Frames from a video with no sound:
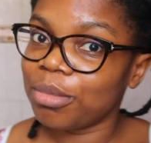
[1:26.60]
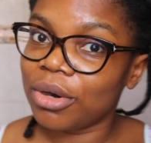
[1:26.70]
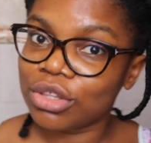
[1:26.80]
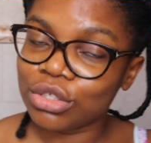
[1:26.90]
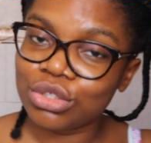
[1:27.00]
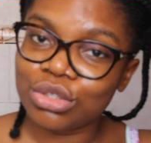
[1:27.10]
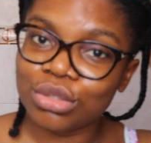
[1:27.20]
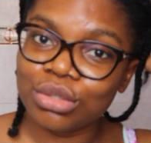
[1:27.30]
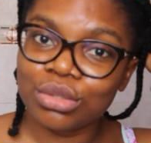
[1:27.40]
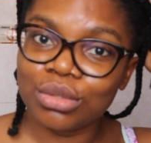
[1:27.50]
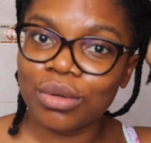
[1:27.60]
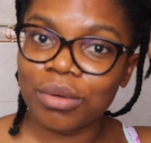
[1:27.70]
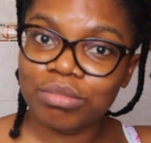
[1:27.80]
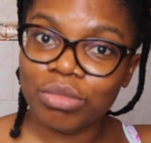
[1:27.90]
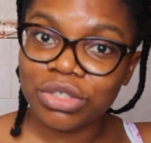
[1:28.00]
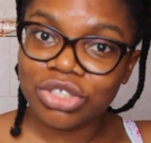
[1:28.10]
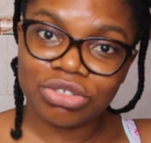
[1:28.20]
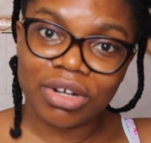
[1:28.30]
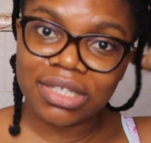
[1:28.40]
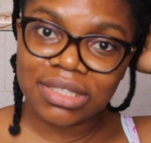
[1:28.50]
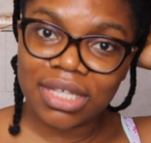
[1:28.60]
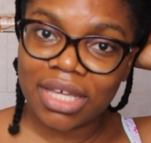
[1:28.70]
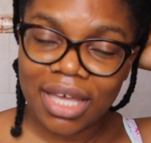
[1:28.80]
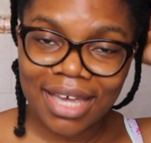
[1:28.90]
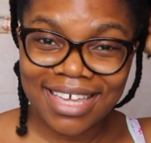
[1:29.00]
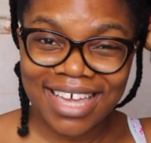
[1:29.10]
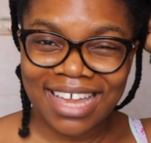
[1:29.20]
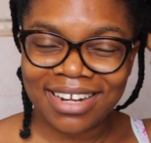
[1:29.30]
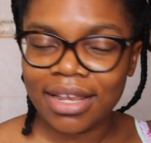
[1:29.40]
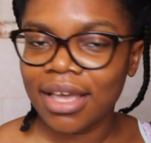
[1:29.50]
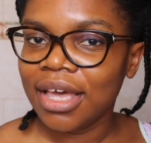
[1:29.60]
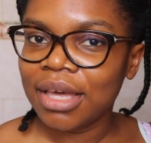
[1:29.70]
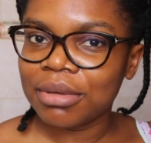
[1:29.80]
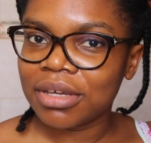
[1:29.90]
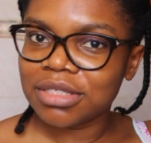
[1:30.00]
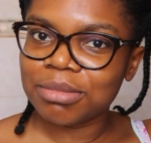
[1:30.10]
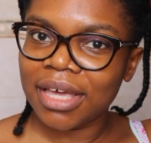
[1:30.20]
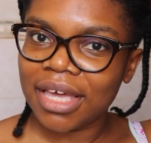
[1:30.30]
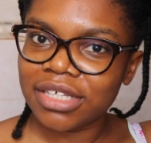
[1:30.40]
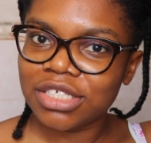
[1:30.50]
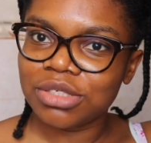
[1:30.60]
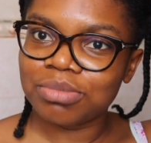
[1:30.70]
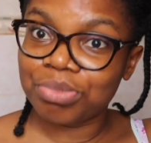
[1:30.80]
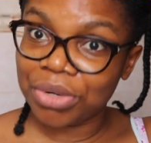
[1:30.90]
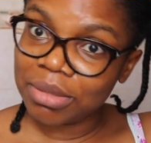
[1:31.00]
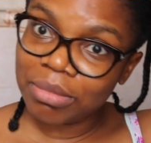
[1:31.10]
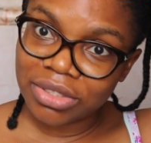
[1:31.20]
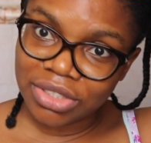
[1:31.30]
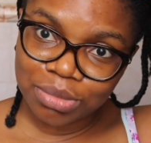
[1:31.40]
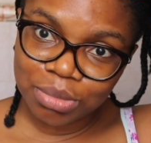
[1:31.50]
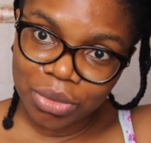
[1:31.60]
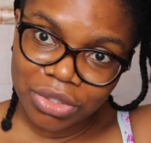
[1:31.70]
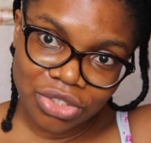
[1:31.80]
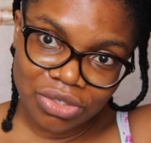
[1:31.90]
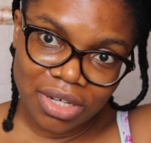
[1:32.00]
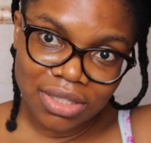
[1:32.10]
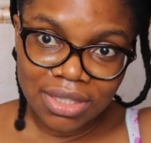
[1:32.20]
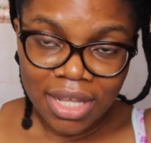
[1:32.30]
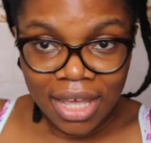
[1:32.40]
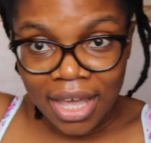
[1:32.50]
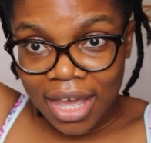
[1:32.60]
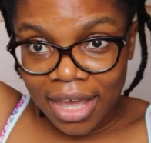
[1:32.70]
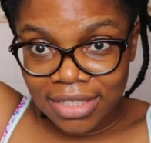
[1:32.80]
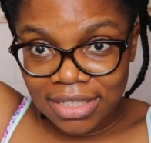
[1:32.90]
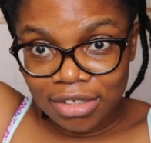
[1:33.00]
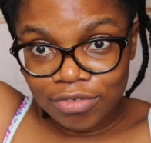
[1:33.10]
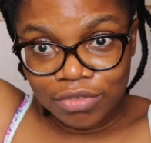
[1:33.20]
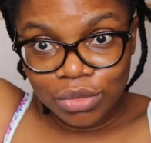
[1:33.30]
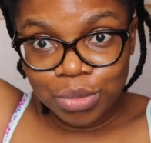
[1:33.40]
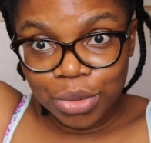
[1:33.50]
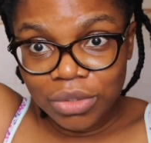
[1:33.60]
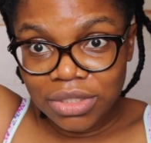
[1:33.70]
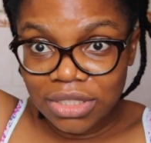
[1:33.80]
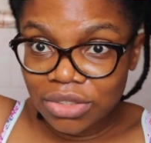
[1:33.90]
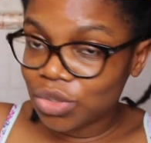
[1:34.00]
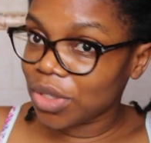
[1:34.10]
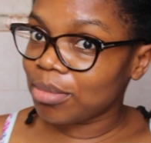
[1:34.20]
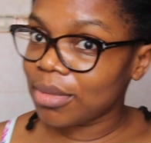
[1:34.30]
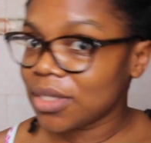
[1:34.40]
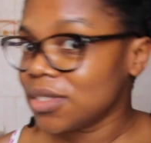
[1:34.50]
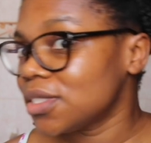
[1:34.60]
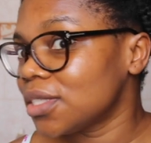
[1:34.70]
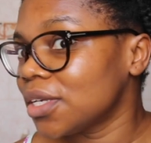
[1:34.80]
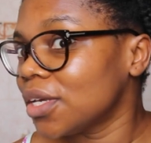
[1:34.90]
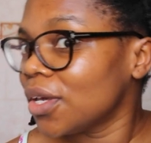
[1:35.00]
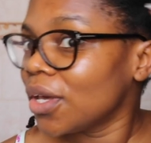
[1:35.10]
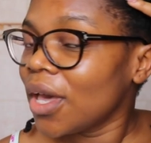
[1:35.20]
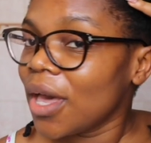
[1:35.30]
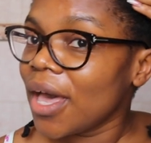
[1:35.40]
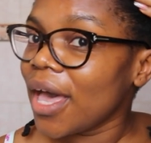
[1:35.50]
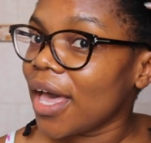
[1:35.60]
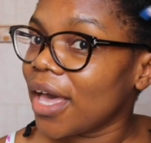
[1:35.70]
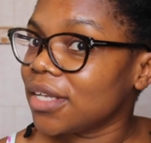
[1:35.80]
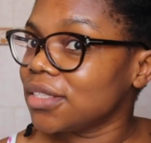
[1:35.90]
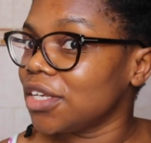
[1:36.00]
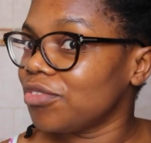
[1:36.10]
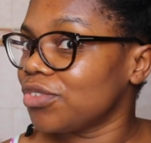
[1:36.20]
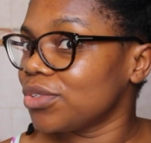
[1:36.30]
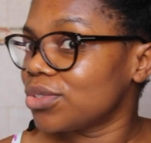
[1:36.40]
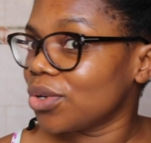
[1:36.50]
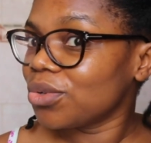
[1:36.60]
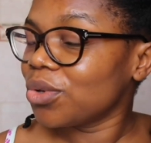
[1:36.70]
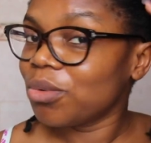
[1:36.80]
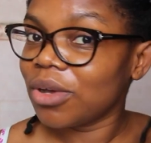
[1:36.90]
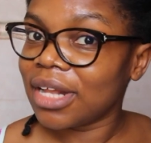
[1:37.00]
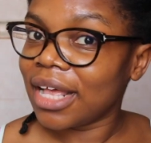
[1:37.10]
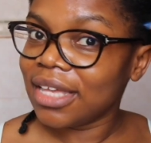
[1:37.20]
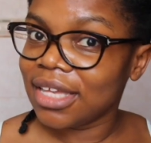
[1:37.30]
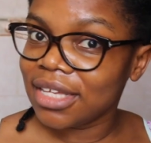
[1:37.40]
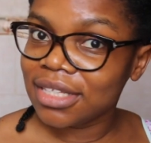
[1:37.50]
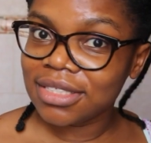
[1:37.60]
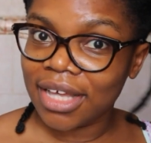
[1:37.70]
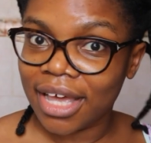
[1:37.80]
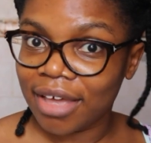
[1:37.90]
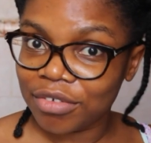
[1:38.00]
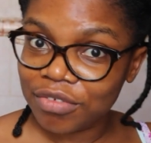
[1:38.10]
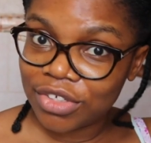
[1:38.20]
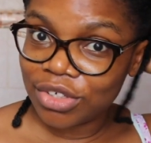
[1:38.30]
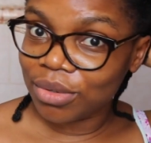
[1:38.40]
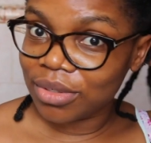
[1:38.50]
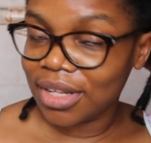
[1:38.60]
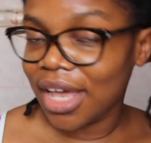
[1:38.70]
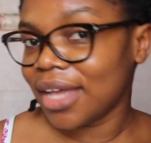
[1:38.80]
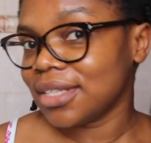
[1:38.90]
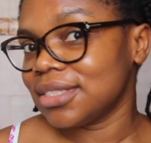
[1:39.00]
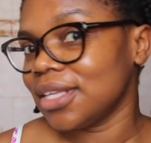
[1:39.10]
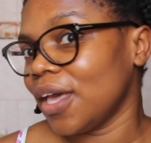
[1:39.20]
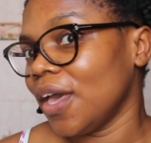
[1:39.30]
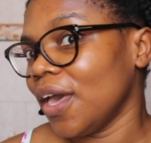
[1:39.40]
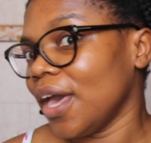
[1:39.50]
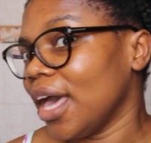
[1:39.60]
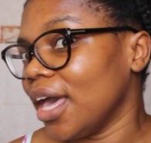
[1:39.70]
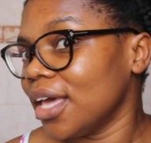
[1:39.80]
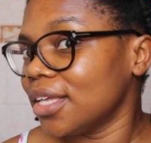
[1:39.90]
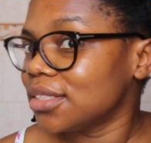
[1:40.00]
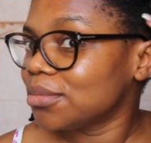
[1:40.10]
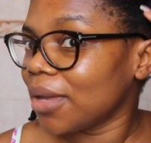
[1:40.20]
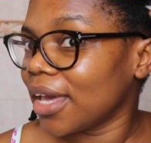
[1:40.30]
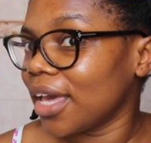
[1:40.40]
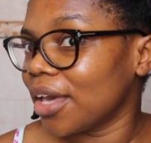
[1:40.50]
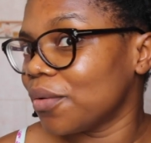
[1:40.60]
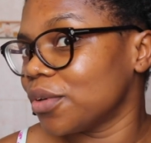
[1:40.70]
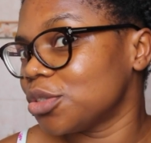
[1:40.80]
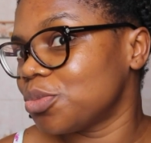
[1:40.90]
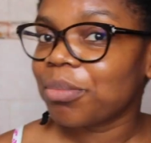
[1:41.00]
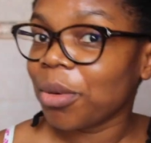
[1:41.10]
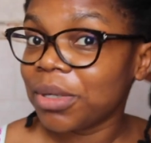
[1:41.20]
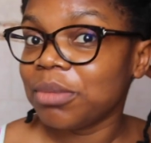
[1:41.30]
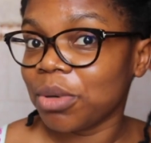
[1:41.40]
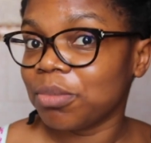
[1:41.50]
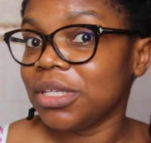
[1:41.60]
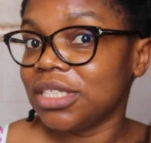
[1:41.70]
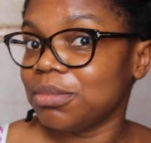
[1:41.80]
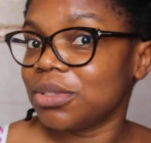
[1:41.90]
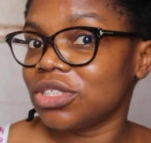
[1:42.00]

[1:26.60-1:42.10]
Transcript: bother to moisturize again because my hair is pretty much moisturized. I did a full protein treatment, and if you don't know what that is, I have a video on that, and my hair was properly deep